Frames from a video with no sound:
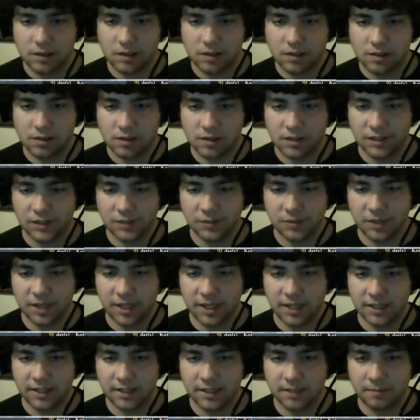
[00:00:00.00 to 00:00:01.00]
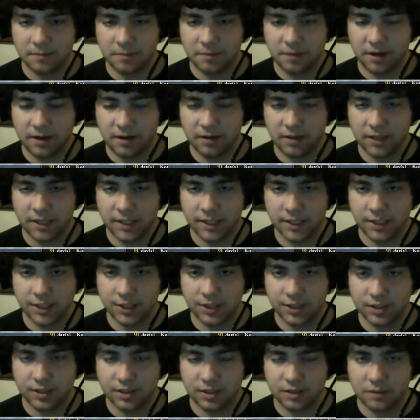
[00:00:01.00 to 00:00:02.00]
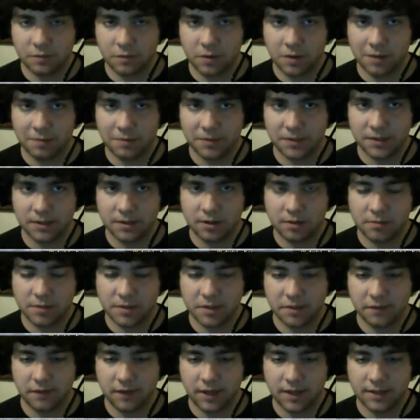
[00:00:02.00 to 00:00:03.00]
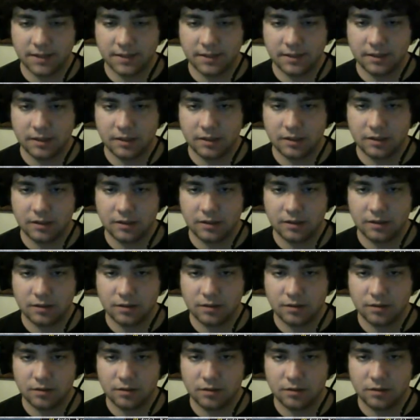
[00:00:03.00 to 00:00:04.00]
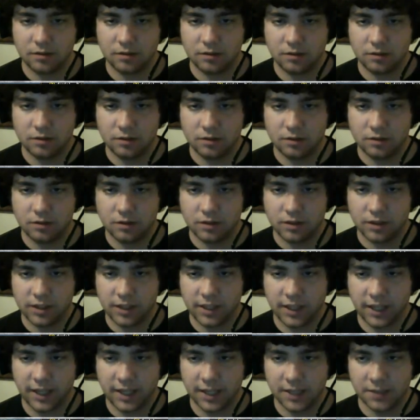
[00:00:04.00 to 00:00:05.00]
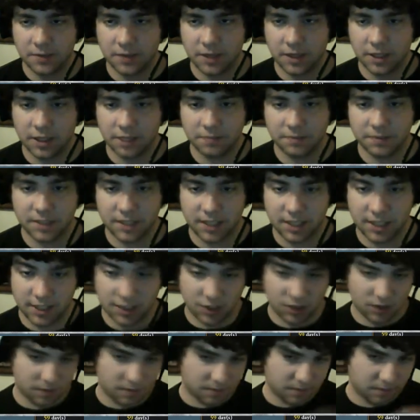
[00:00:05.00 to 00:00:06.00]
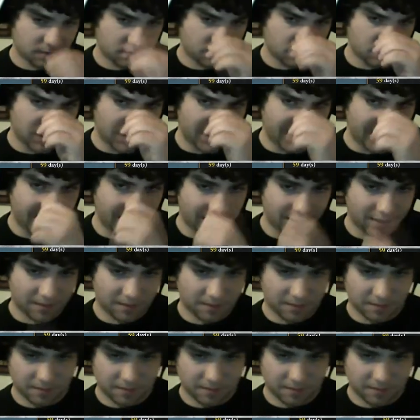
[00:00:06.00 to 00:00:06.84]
Since we need some, apparently, to just wipe these armies fast. And then I guess we could help Siege. Why not?